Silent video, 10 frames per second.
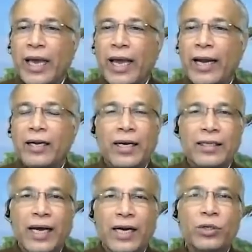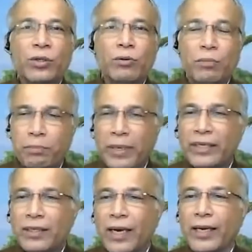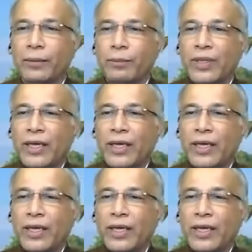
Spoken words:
and that too big time.